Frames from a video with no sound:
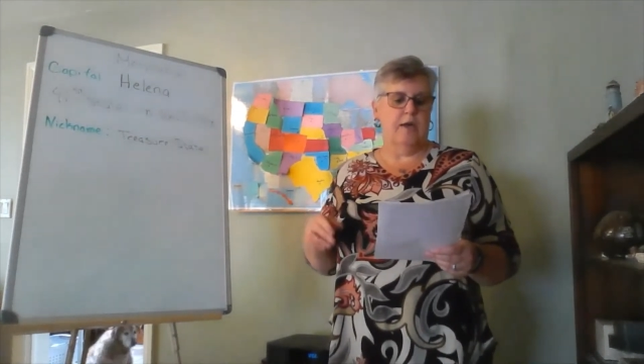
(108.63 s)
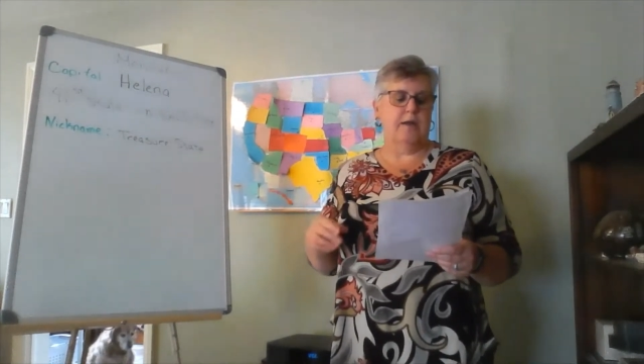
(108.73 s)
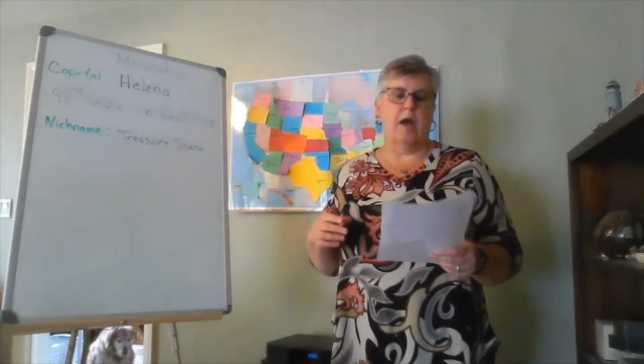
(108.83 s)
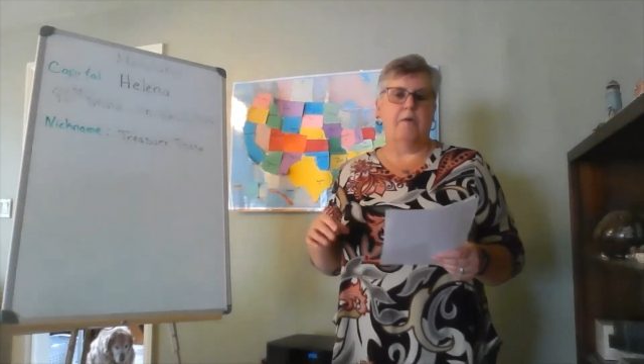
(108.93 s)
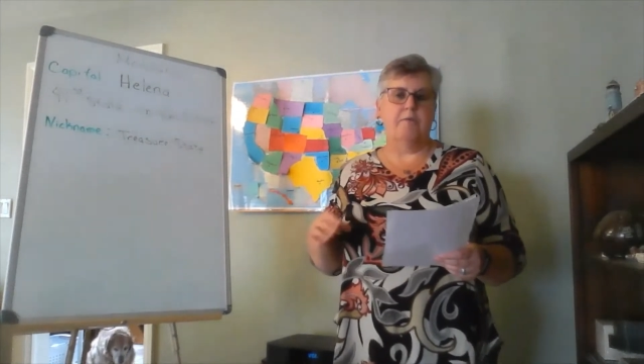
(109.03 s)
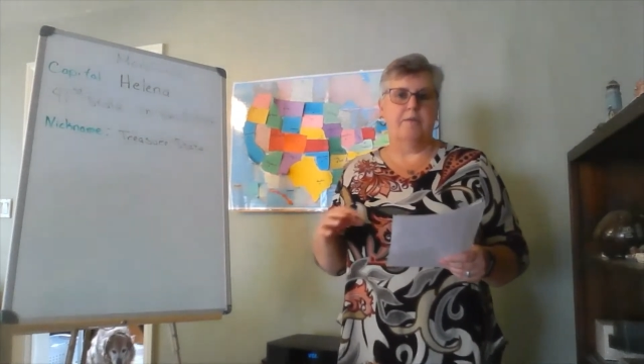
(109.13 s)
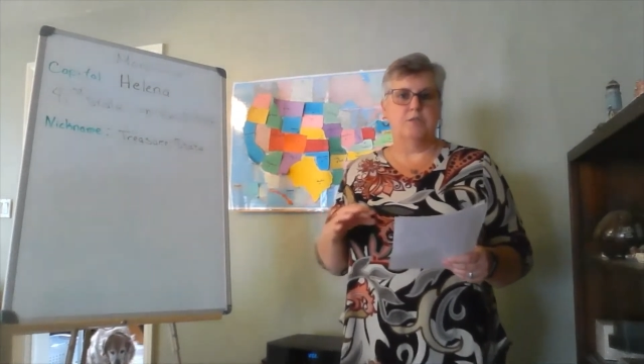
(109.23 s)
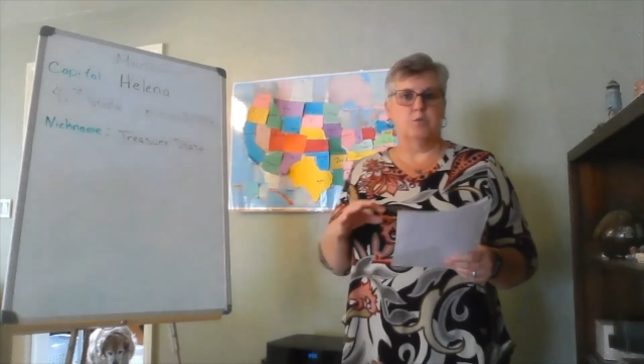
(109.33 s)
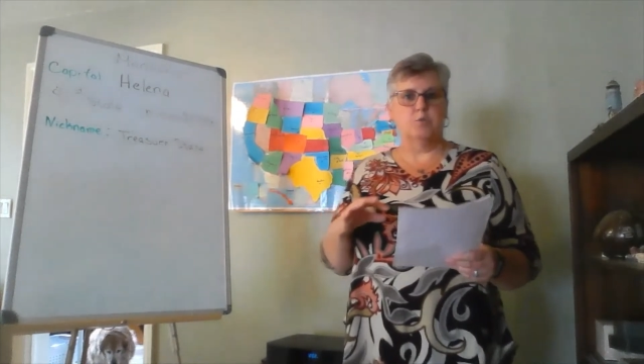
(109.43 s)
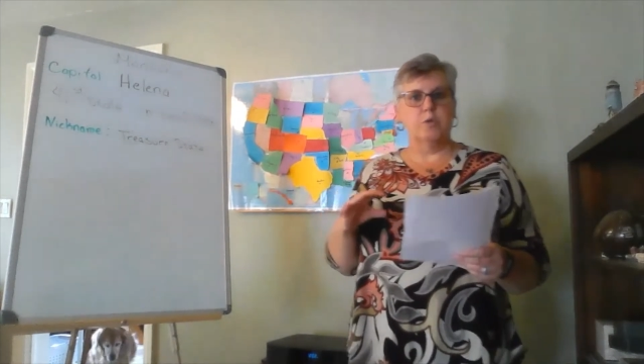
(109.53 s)
Now I found
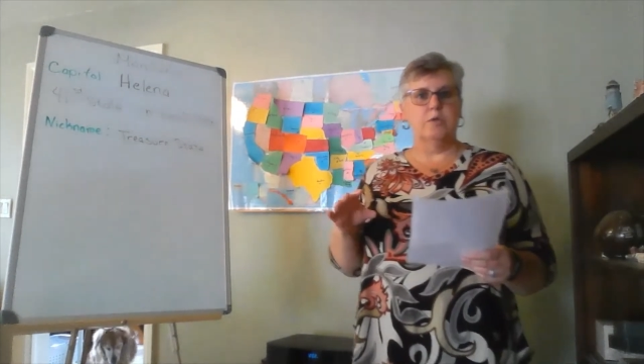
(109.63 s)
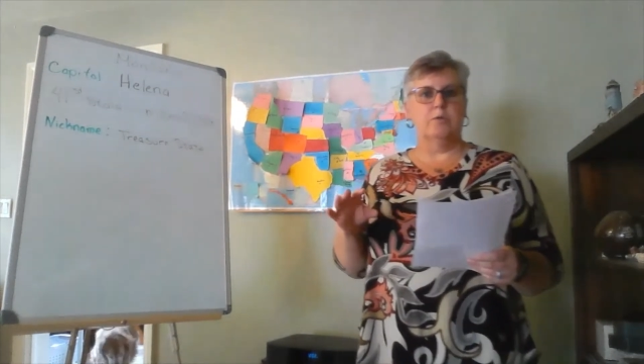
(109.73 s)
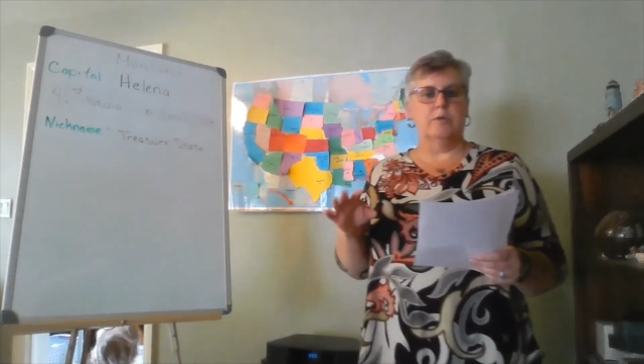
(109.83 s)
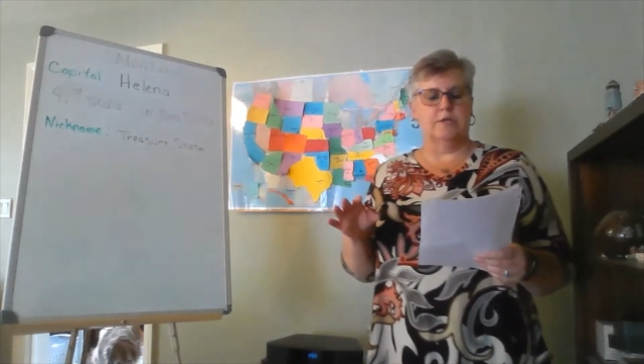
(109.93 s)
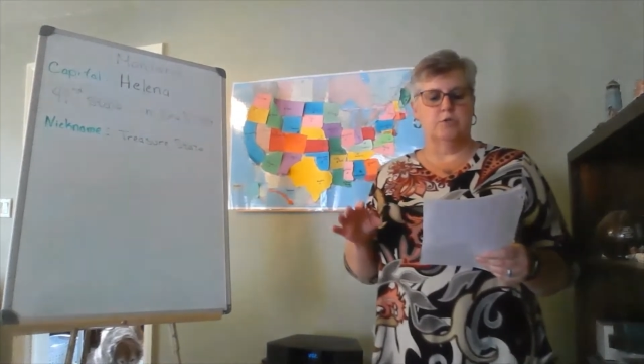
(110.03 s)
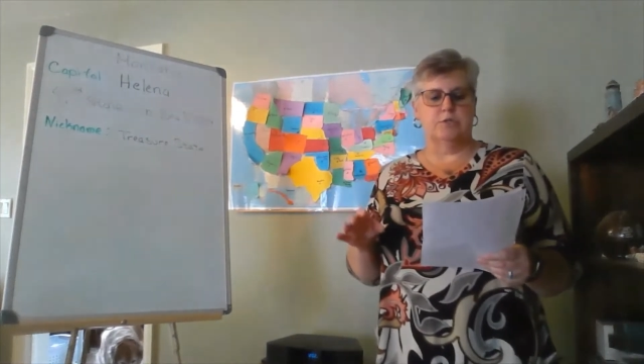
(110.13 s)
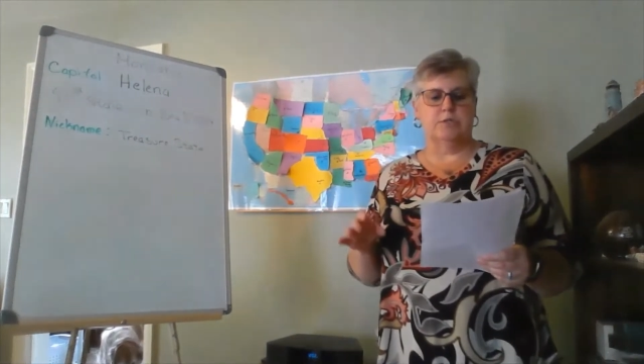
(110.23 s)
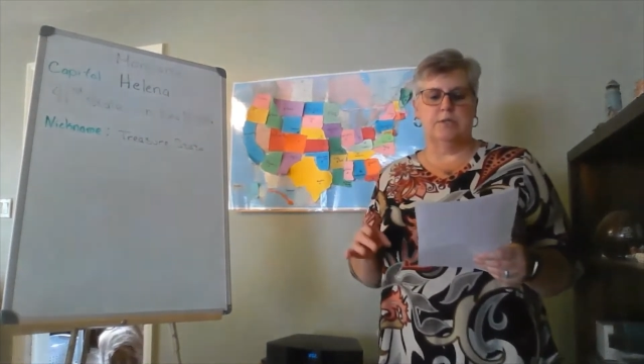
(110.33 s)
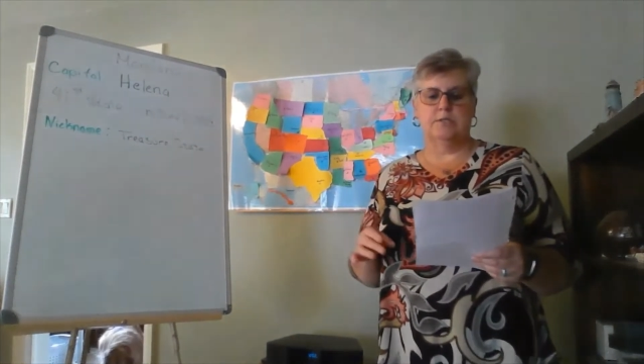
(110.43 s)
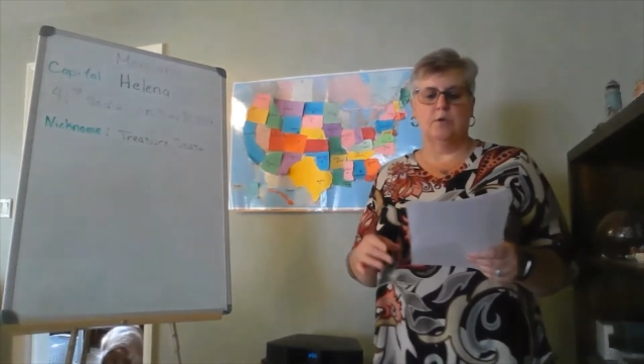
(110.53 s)
this really, really interesting.